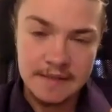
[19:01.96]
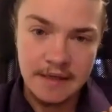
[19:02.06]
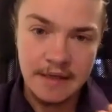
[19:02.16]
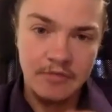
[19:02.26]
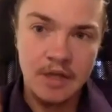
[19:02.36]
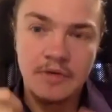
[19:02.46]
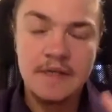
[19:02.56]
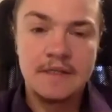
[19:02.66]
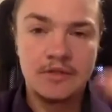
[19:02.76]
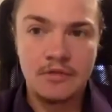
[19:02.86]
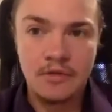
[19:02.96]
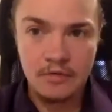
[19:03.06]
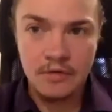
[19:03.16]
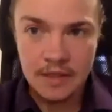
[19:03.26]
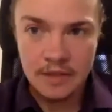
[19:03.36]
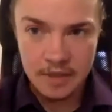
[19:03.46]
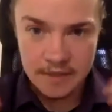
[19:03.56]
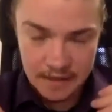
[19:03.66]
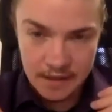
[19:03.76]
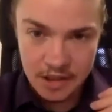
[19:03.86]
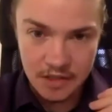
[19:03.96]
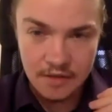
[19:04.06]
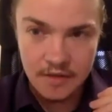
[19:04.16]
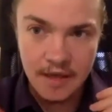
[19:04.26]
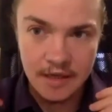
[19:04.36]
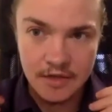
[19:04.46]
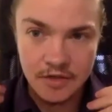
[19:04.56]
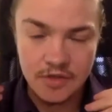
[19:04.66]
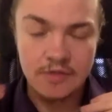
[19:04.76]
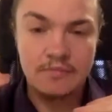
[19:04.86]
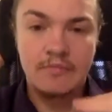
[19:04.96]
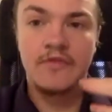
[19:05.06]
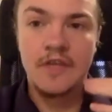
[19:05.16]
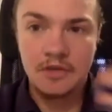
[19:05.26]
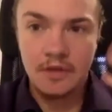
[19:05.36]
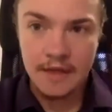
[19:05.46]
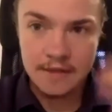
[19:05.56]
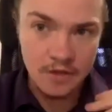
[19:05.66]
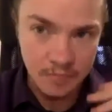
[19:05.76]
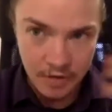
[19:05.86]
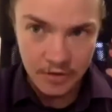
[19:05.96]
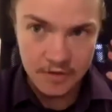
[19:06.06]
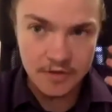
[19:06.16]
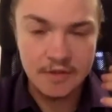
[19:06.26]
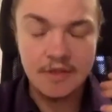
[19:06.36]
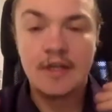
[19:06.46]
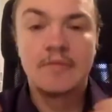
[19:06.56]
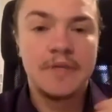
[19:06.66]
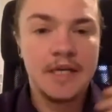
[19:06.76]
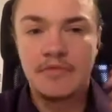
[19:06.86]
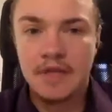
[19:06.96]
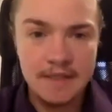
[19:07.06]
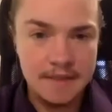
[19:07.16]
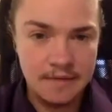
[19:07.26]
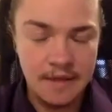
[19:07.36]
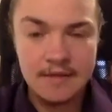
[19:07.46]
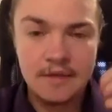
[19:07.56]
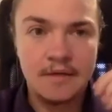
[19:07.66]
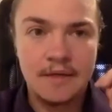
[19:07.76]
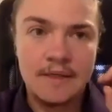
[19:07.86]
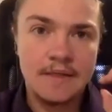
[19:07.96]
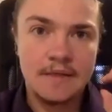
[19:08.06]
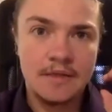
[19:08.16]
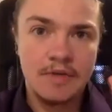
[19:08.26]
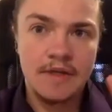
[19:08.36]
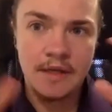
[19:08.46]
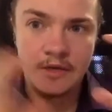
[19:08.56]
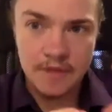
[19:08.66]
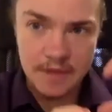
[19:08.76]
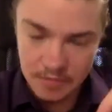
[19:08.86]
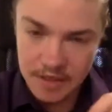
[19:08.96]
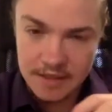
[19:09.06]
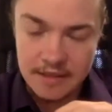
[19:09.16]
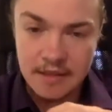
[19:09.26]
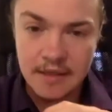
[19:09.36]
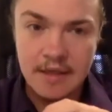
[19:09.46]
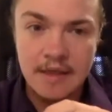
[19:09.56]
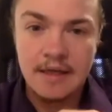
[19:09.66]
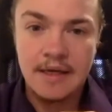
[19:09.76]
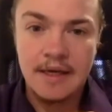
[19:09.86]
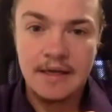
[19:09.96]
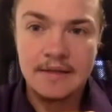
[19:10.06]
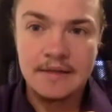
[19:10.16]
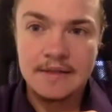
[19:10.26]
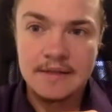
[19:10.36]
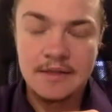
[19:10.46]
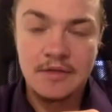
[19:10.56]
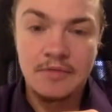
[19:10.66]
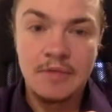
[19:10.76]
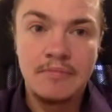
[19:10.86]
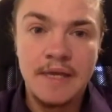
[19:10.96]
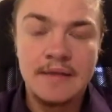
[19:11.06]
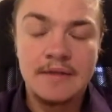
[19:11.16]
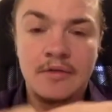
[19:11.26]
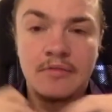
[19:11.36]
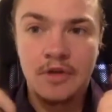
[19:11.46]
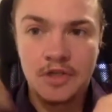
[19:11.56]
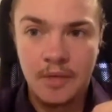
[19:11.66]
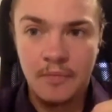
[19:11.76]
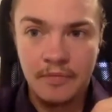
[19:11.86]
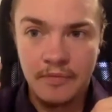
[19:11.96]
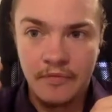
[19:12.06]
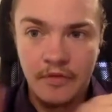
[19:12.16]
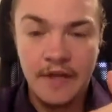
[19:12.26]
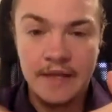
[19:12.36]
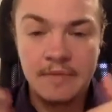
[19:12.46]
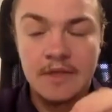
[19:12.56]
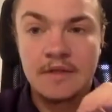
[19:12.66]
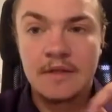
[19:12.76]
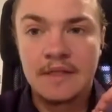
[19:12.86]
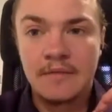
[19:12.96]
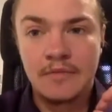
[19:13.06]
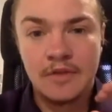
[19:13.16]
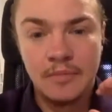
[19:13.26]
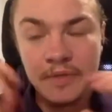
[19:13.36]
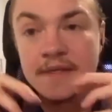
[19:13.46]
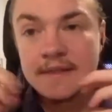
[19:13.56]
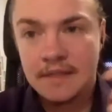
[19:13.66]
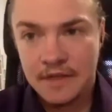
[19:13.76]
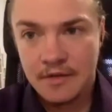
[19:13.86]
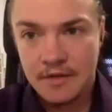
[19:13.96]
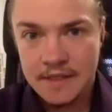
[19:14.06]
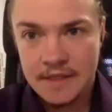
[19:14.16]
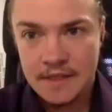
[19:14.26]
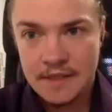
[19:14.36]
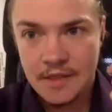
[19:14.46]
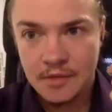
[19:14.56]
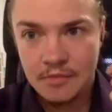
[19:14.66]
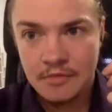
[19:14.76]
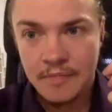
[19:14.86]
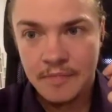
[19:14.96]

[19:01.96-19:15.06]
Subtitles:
And one way is to go in a meditation and just visualize the blocks being released. That's the easiest way that I could explain it. And so we made a workshop for that, because the biggest difficulty is to